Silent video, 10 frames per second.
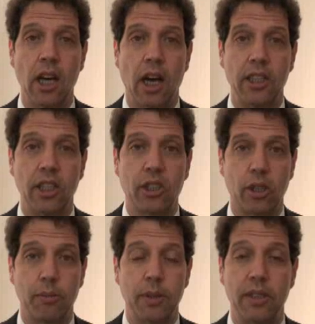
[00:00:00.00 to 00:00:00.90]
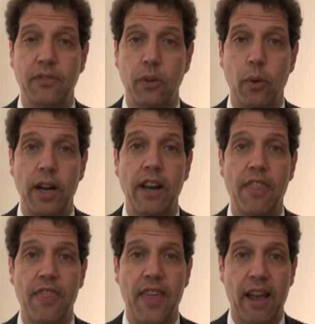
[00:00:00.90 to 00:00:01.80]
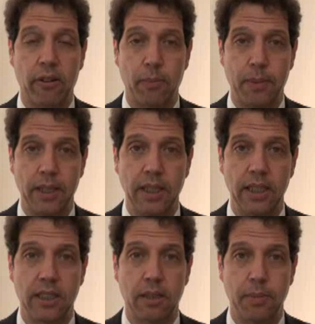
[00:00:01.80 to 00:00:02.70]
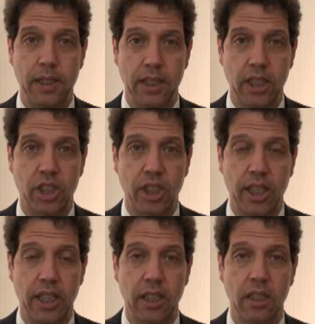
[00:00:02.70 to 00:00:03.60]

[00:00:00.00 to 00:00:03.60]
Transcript: a determinant for when therapy needs to be initiated.